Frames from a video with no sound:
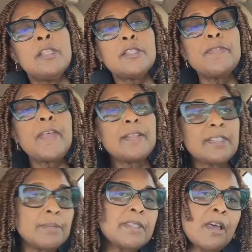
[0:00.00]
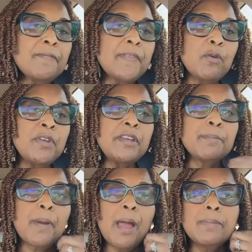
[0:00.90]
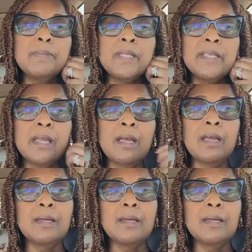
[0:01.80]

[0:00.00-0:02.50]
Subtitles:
So that's some stuff that we could probably